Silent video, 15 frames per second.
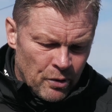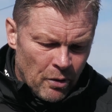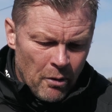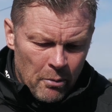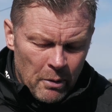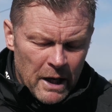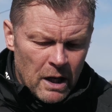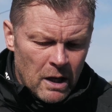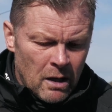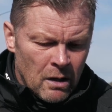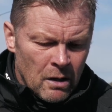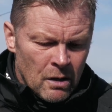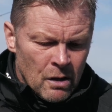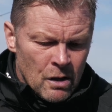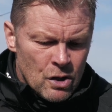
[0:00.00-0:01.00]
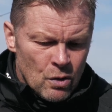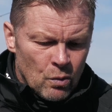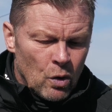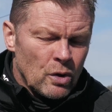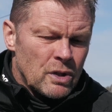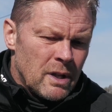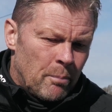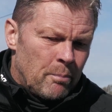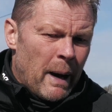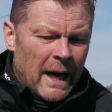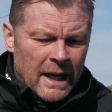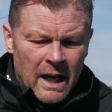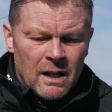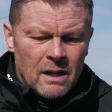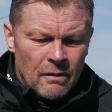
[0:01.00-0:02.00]
probably towards the
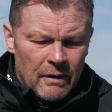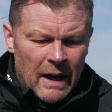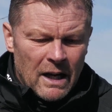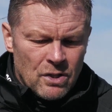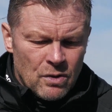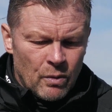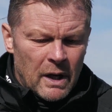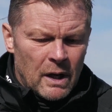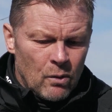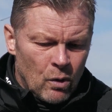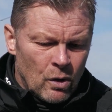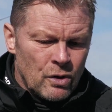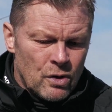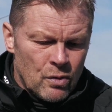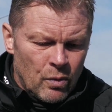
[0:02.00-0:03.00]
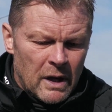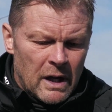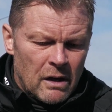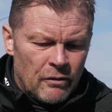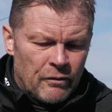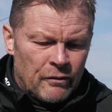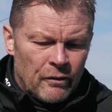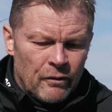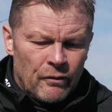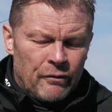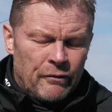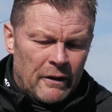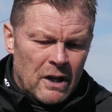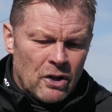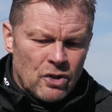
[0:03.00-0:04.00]
back end of last week, once we've
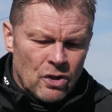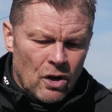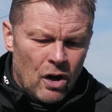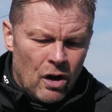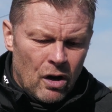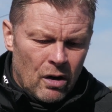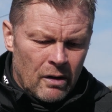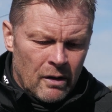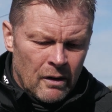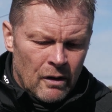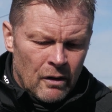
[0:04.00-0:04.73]
finished our